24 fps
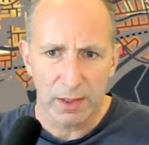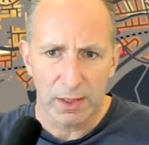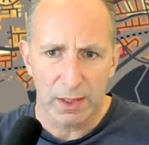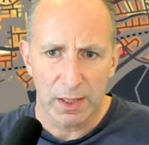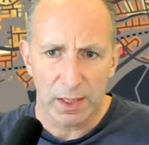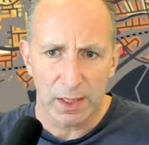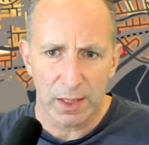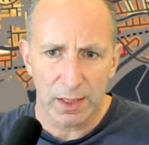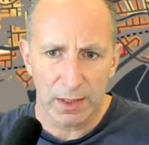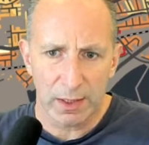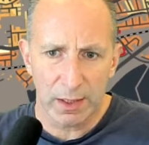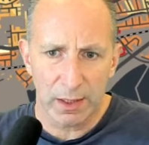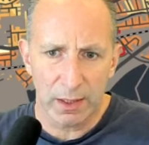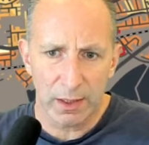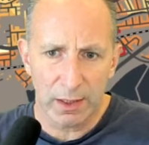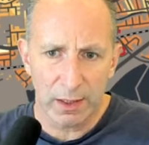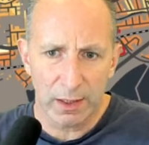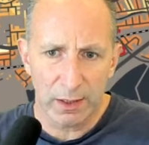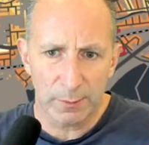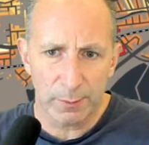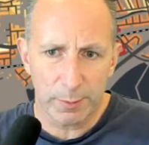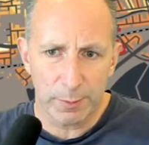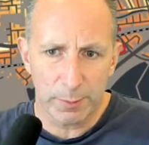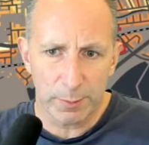and a
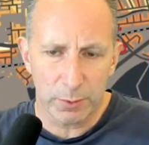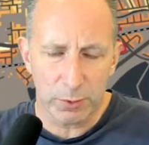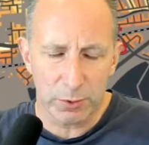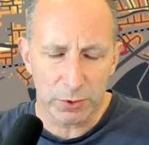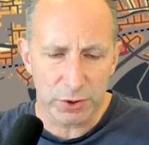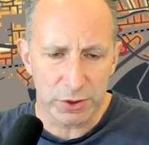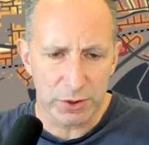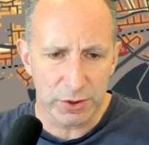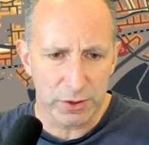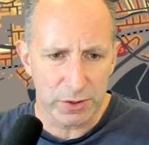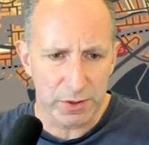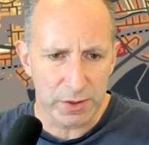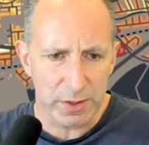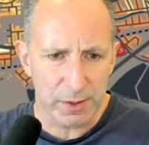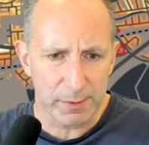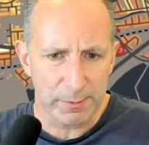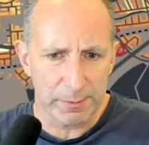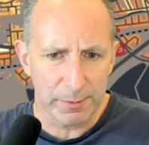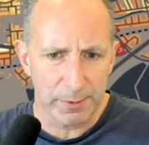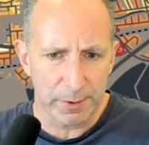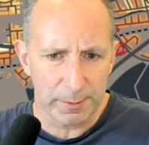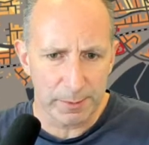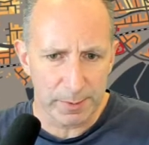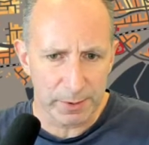higher proportion using
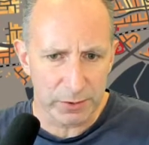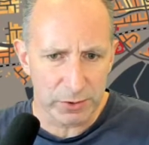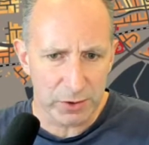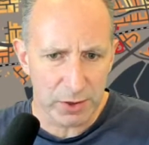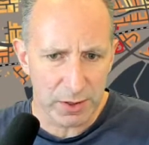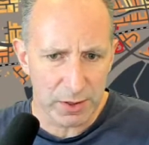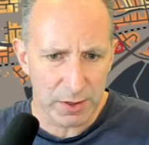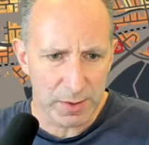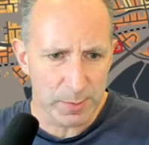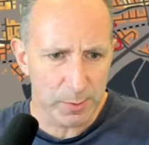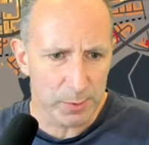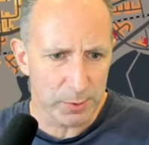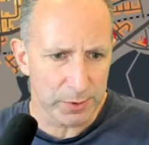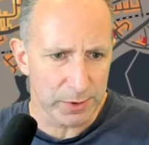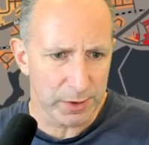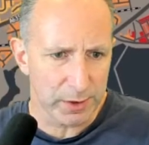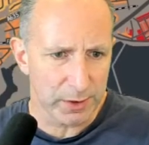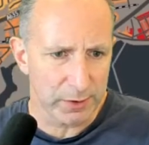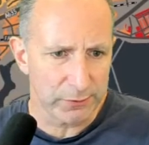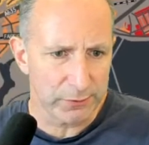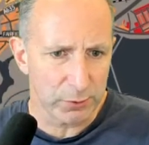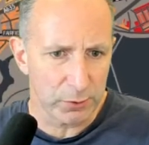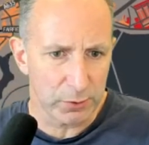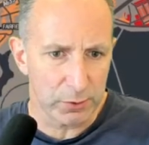public transport,
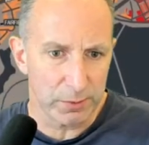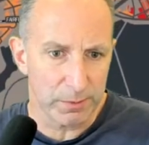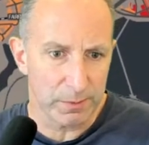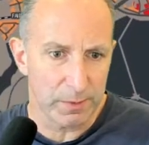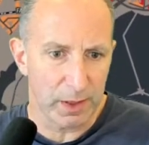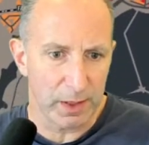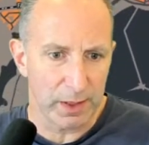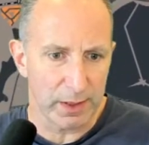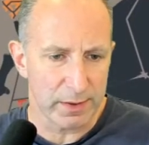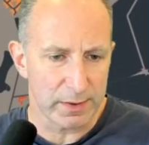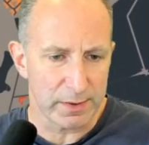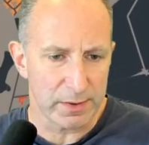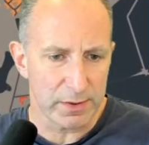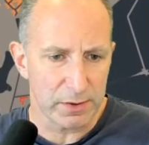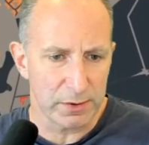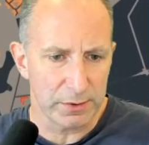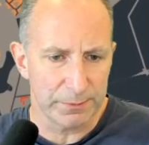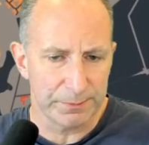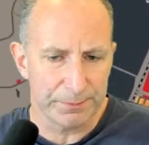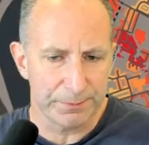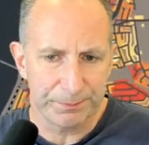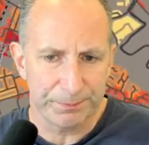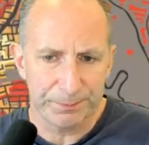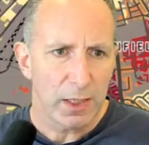therefore, I
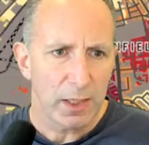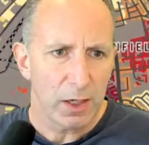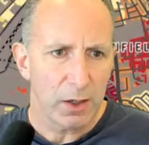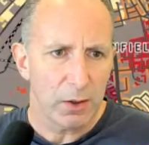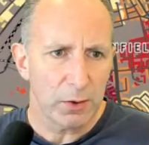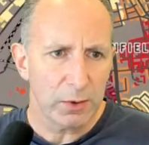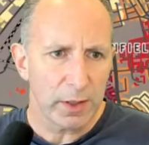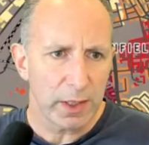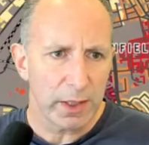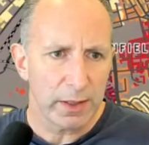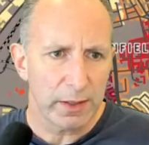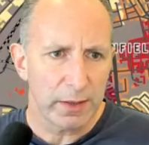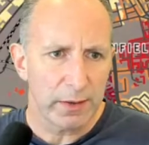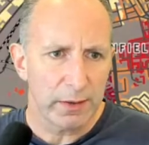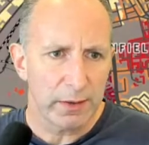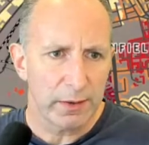assume. Okay,